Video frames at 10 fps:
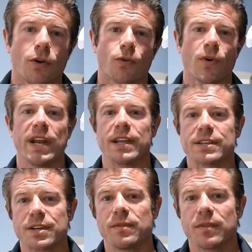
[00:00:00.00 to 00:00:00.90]
Greetings,
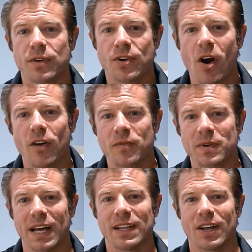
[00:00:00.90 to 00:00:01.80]
Carl from
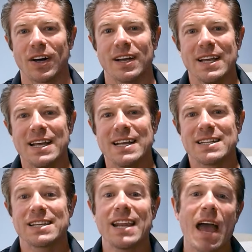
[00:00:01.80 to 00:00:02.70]
Klie Law.
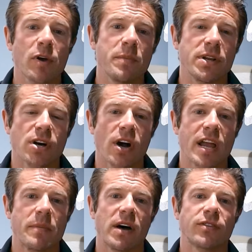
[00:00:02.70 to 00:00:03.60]
Today I'm going to be talking
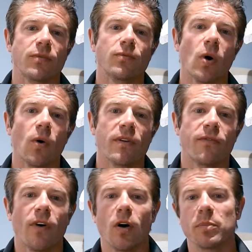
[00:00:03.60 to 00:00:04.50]
about the role that
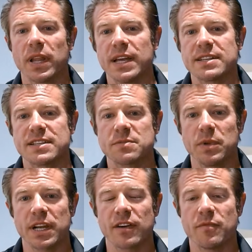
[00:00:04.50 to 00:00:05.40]
fault plays in
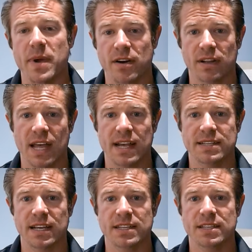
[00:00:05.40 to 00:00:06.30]
splitting of marital
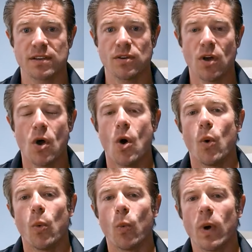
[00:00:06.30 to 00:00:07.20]
assets.
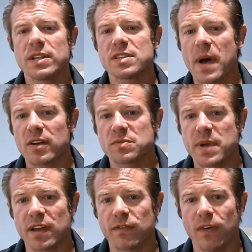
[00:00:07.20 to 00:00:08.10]
One spouse being
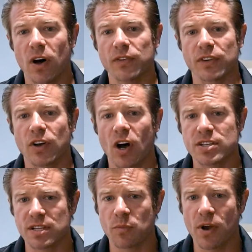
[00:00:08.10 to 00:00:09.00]
at fault and causing
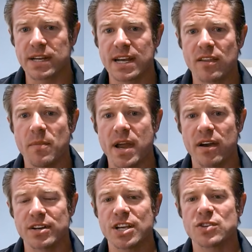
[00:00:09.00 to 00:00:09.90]
the breakdown of the
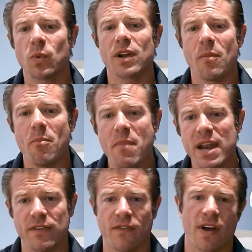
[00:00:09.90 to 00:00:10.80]
marriage is one of the many
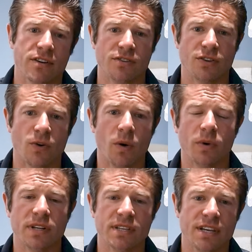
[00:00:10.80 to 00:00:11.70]
factors the court will
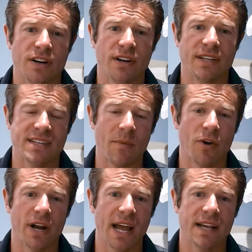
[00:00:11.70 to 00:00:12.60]
consider in
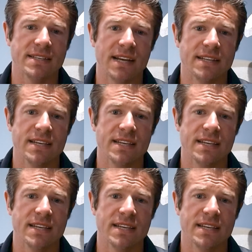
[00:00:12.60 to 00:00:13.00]
separating assets.